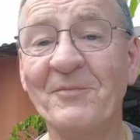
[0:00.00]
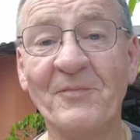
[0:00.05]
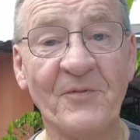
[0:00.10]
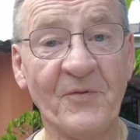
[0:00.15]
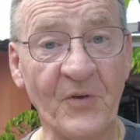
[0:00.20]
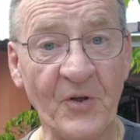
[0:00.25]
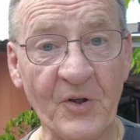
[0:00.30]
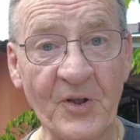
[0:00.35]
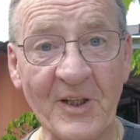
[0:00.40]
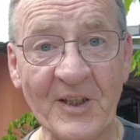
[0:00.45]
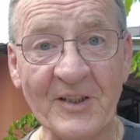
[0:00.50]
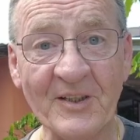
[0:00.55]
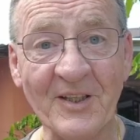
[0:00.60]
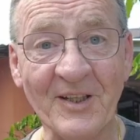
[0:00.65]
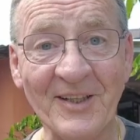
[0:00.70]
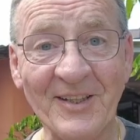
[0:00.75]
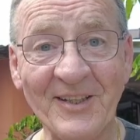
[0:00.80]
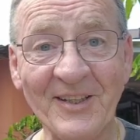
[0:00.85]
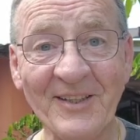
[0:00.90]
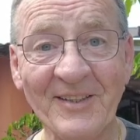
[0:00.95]
A few days
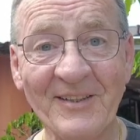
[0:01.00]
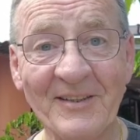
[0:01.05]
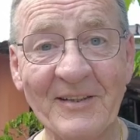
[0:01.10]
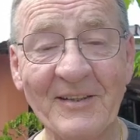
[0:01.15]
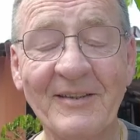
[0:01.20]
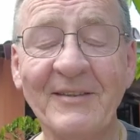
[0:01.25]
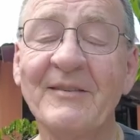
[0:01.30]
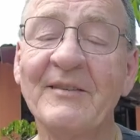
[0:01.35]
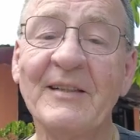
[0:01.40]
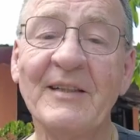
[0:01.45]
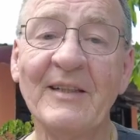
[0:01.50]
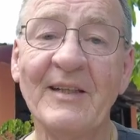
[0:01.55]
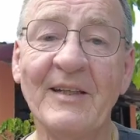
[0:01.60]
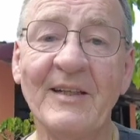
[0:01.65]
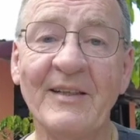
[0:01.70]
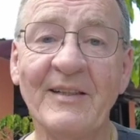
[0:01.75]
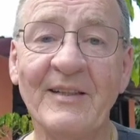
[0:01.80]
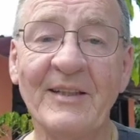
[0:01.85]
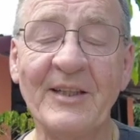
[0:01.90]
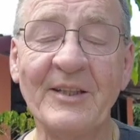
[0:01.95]
later,
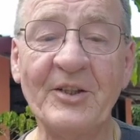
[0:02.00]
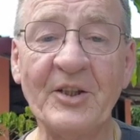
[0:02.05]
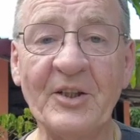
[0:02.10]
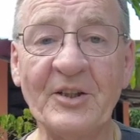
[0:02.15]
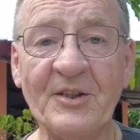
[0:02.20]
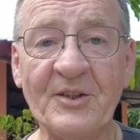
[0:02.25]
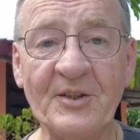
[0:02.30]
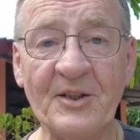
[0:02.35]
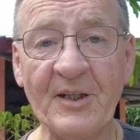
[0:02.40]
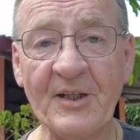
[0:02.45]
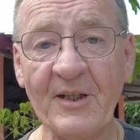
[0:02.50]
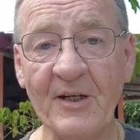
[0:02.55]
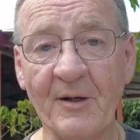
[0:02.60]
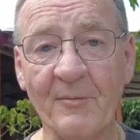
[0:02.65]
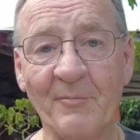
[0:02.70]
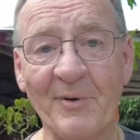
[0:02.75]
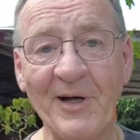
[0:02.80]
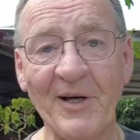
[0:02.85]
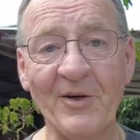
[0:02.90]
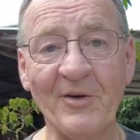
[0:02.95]
as you can see, I'm
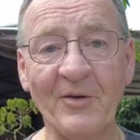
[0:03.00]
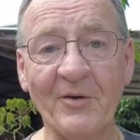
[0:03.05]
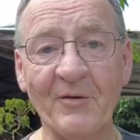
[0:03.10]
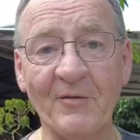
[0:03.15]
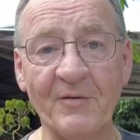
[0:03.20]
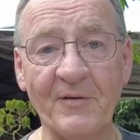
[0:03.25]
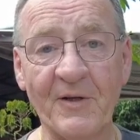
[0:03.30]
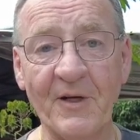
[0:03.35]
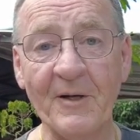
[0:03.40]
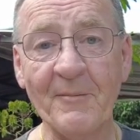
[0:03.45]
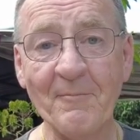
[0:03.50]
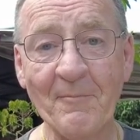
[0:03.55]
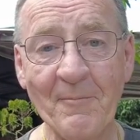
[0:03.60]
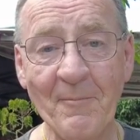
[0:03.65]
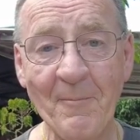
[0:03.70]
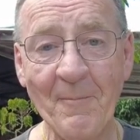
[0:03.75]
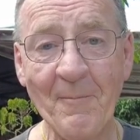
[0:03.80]
back on the farm.